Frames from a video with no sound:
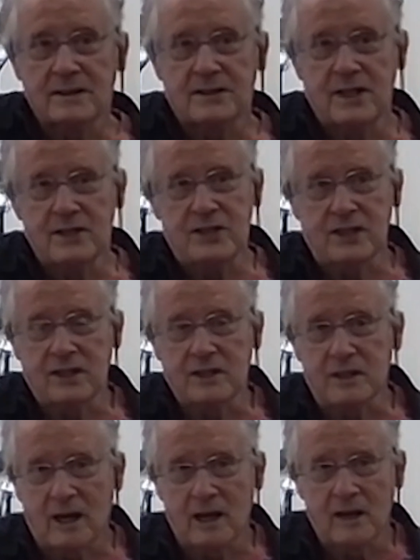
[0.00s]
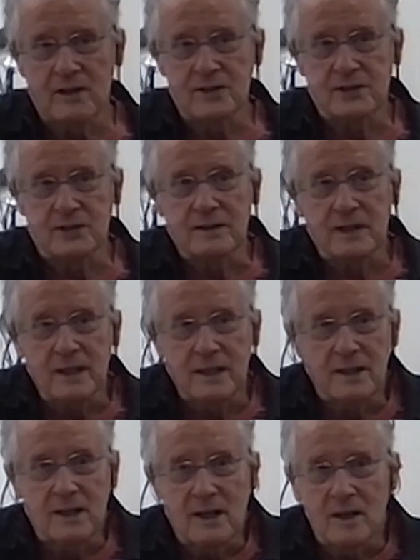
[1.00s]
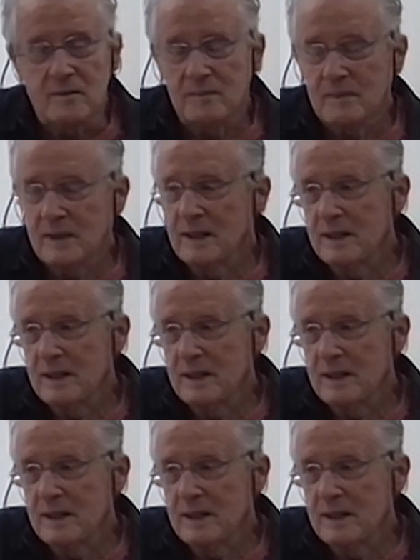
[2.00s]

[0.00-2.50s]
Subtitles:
teaching in college in